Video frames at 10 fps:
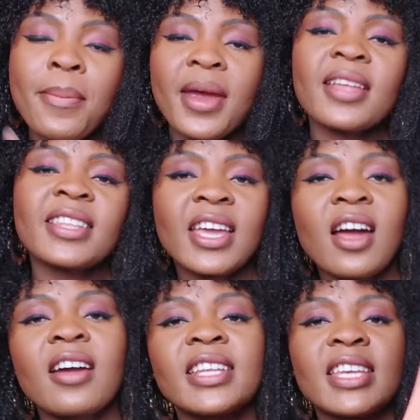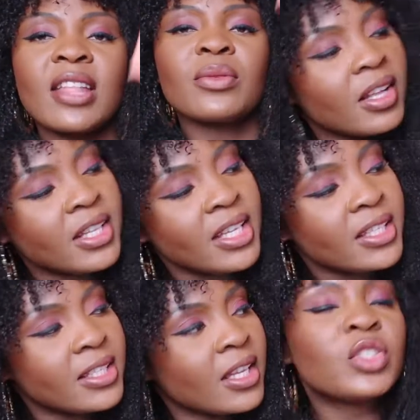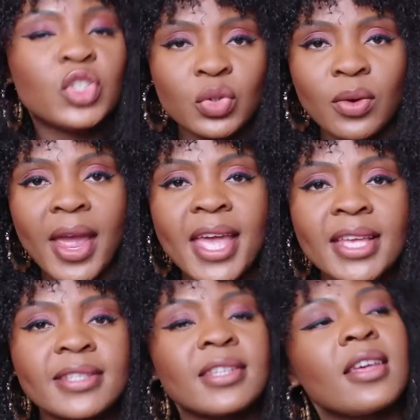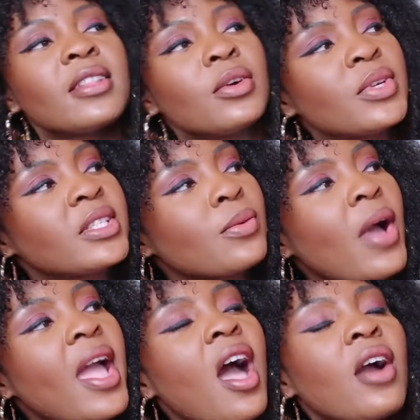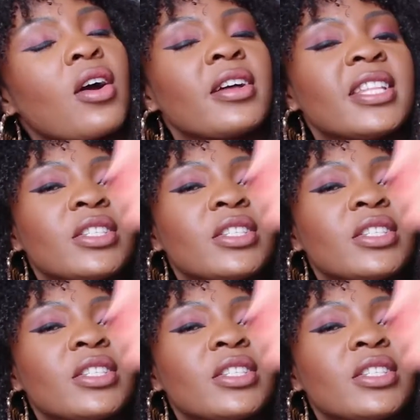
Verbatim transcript: paired the cardigan with this dress. The reason why I got